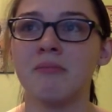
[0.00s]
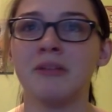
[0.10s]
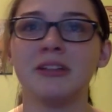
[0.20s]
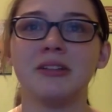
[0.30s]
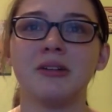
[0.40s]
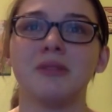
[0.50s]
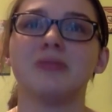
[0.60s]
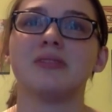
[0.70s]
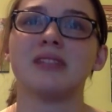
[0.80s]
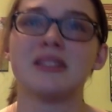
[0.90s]
But
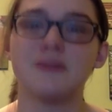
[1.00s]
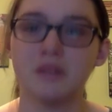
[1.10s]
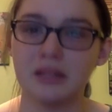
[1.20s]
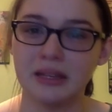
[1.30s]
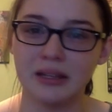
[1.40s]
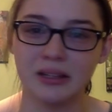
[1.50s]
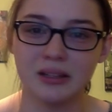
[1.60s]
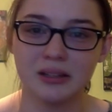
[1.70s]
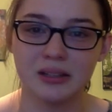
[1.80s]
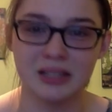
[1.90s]
this feeling
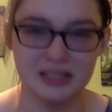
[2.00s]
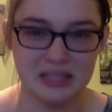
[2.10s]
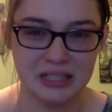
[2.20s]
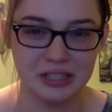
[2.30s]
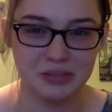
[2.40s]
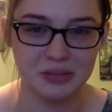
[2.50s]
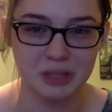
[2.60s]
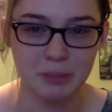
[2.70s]
continued,